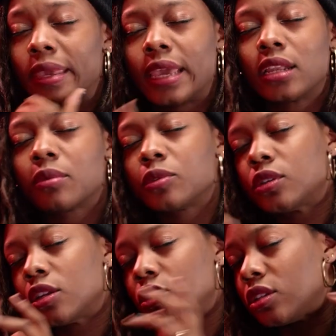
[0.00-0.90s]
I mean, Candyman
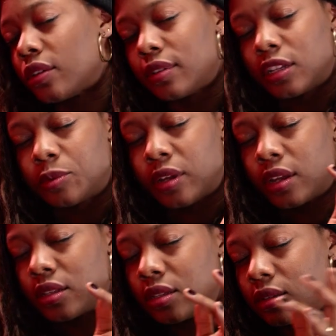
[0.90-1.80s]
was such a different
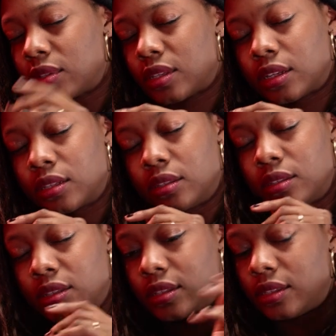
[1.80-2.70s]
experience, and it was like,
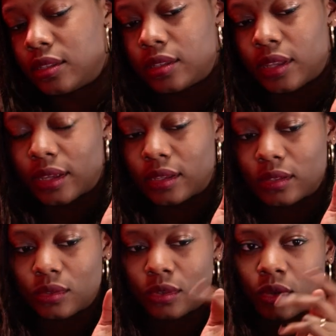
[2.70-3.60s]

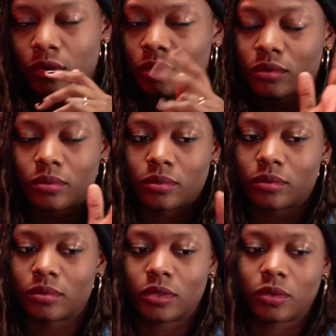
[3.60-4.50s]
like so,
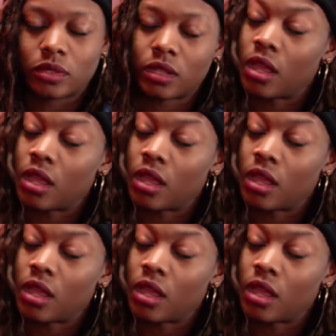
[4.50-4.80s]
it was a